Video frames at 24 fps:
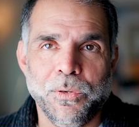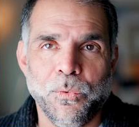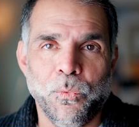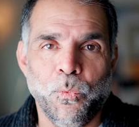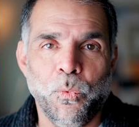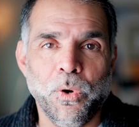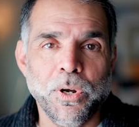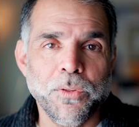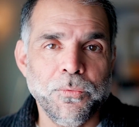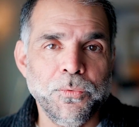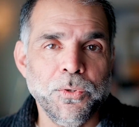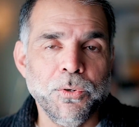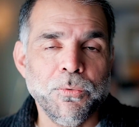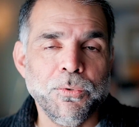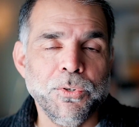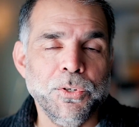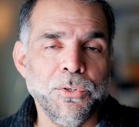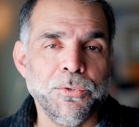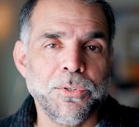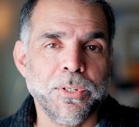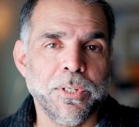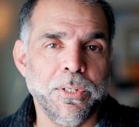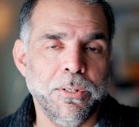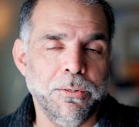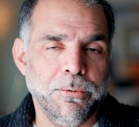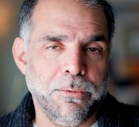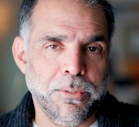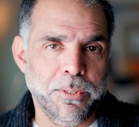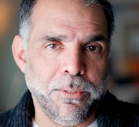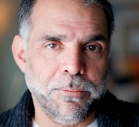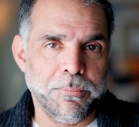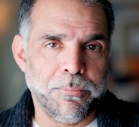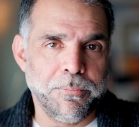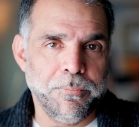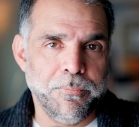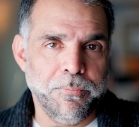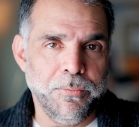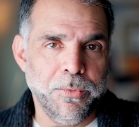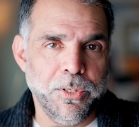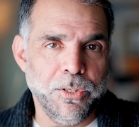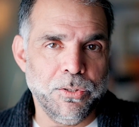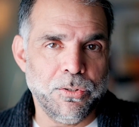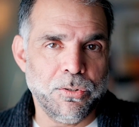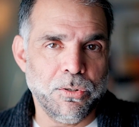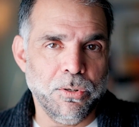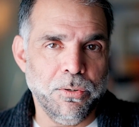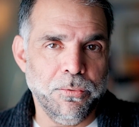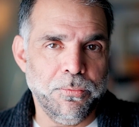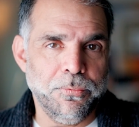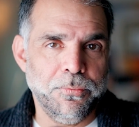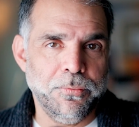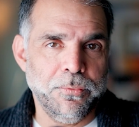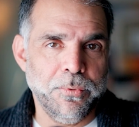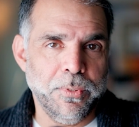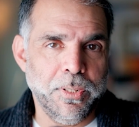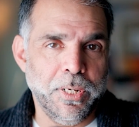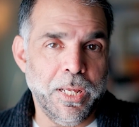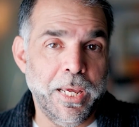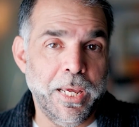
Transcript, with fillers: What if you were using an array instead of an